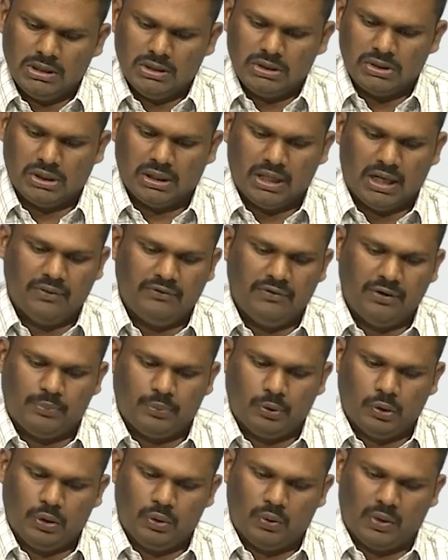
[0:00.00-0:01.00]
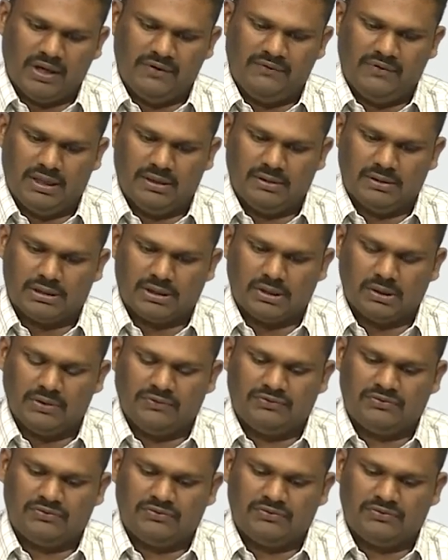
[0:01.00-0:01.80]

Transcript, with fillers: So, now we proved one way. So,